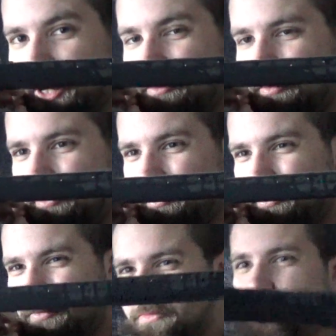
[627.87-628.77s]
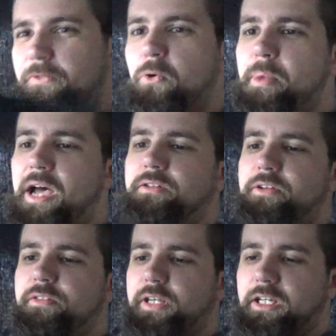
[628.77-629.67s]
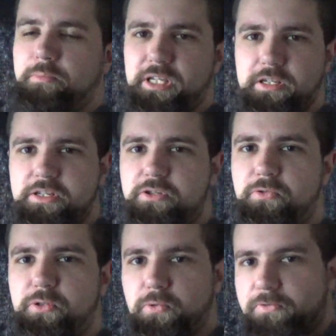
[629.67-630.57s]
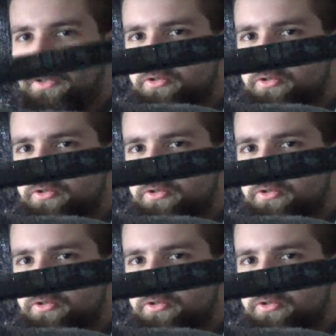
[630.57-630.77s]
of format, I think, because you're sort of